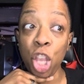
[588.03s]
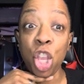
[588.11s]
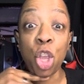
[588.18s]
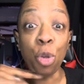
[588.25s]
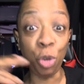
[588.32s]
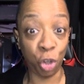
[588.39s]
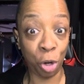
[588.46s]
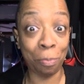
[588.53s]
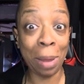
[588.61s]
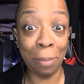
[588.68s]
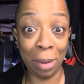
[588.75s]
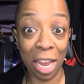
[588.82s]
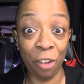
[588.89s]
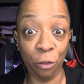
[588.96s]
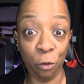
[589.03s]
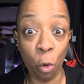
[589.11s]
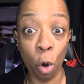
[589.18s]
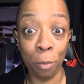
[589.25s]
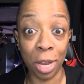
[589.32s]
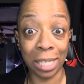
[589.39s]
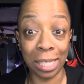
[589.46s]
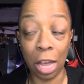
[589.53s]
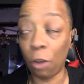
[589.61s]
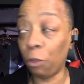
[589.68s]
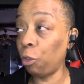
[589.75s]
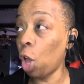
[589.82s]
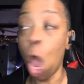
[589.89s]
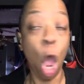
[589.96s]
you should maybe inform yourself.
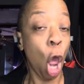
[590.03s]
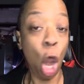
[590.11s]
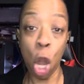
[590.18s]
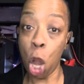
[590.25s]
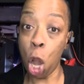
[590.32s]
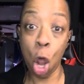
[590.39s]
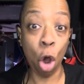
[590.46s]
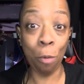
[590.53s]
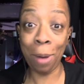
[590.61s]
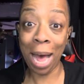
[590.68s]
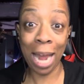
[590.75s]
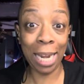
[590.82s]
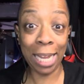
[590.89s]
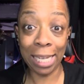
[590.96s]
Nobody